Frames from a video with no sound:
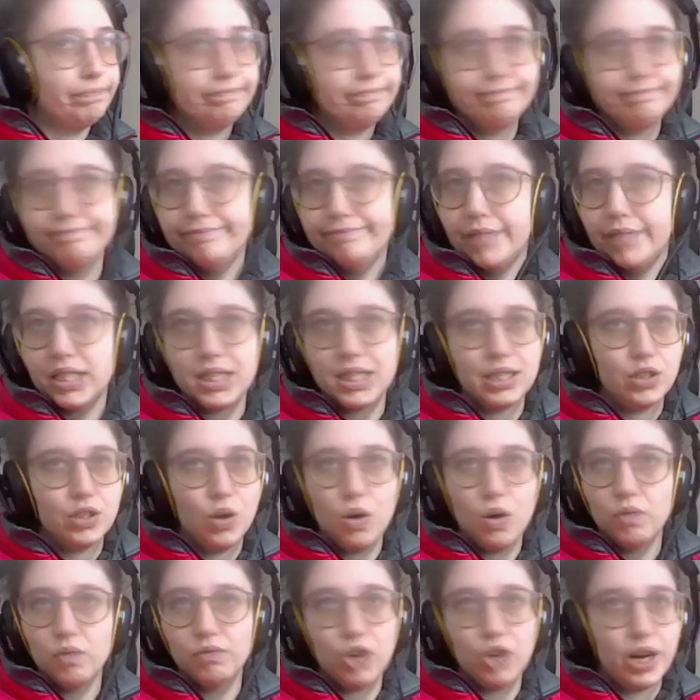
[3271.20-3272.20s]
this is
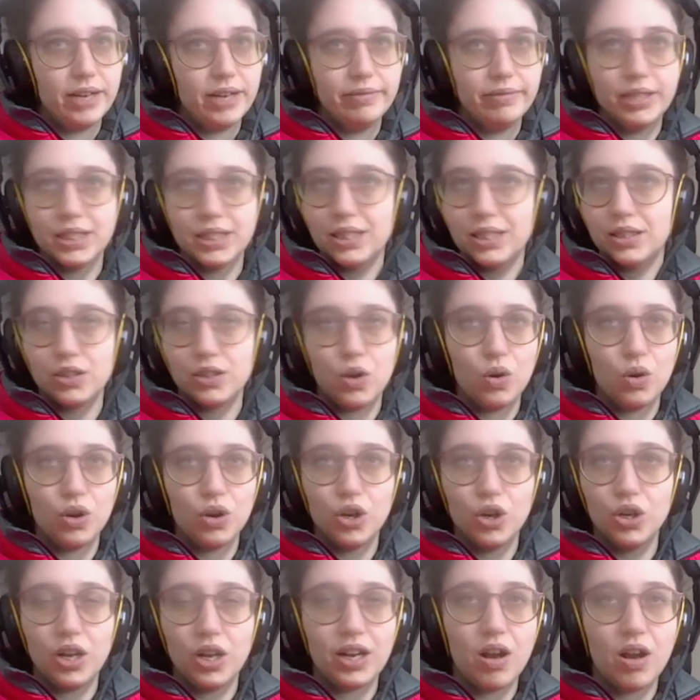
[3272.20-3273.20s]
not right. This is not
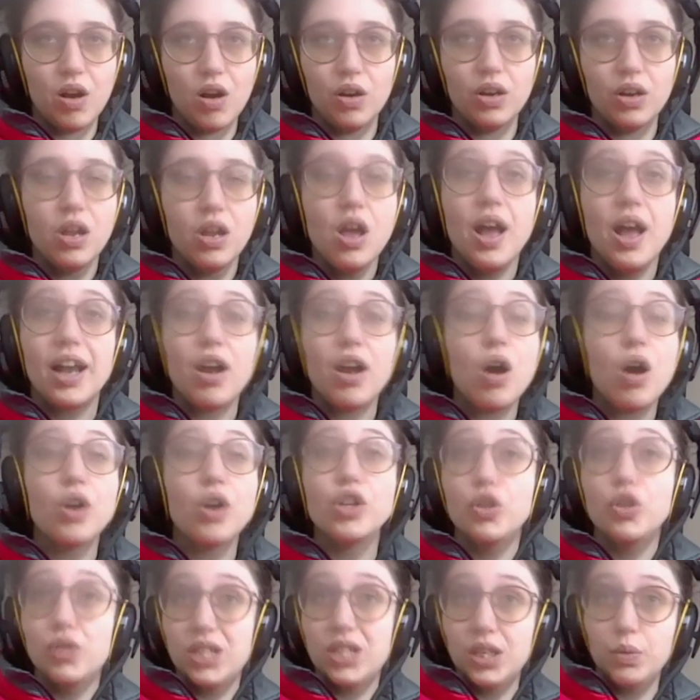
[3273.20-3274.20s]
good. I can't
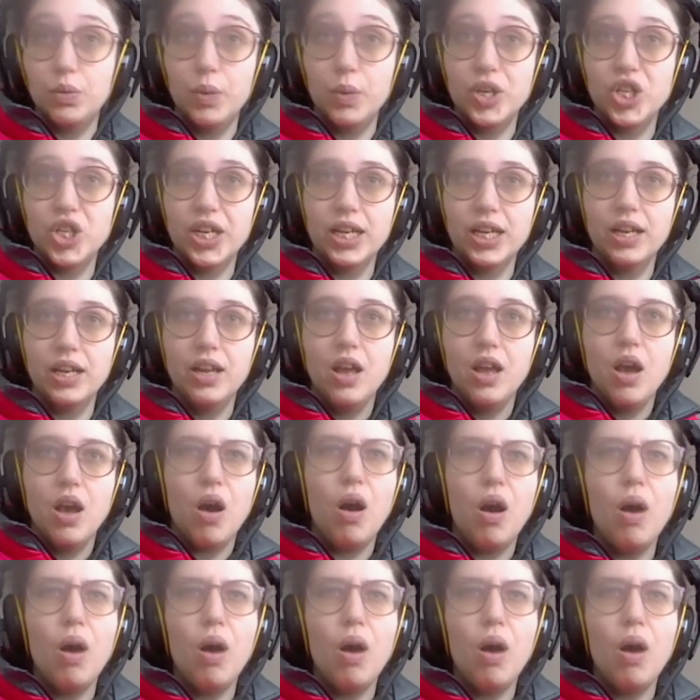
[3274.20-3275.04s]
use this widget. Oh,